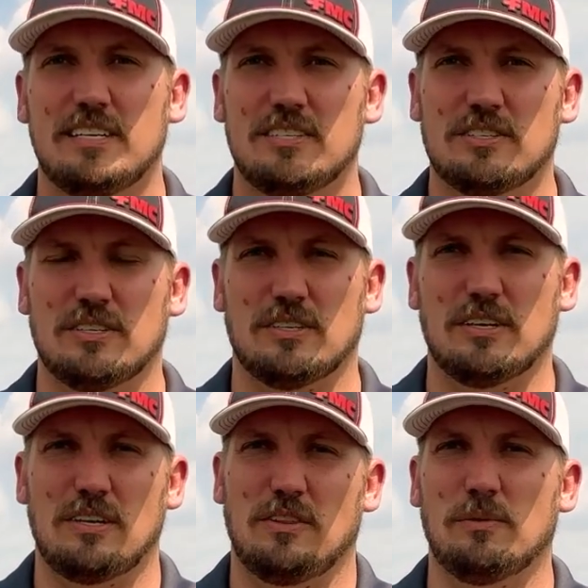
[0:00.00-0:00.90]

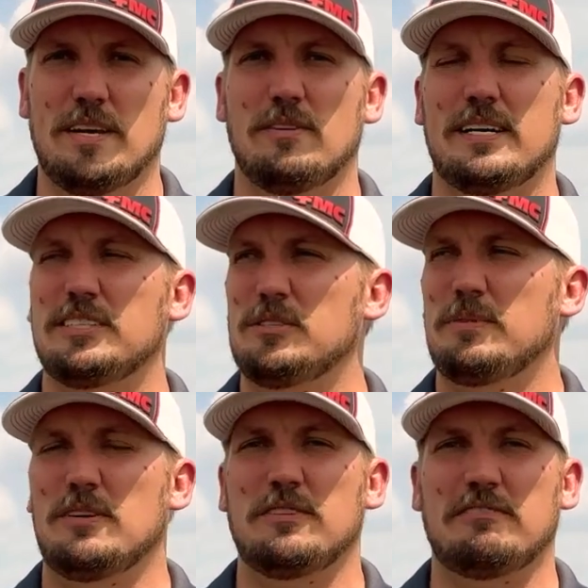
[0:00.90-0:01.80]
So the way the weather's
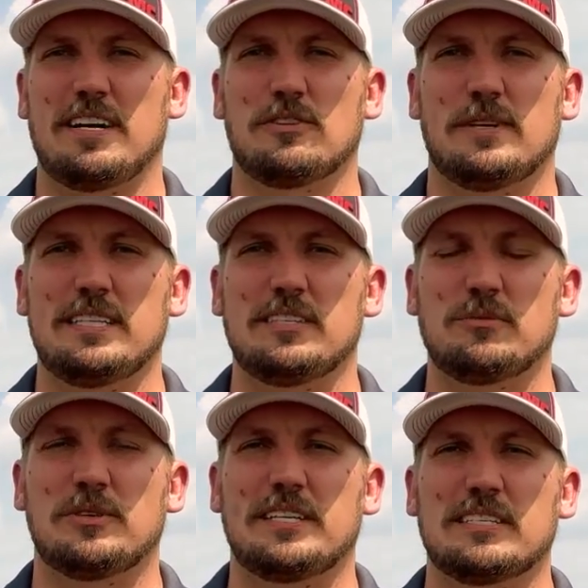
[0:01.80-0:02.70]
been, we've had quite the
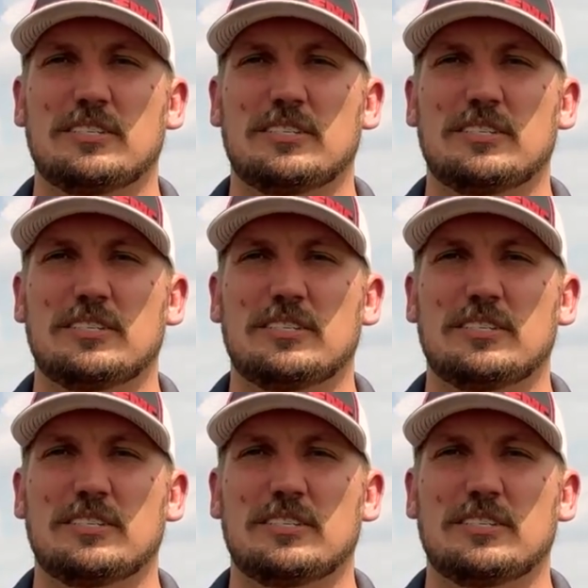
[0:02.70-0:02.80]
spring,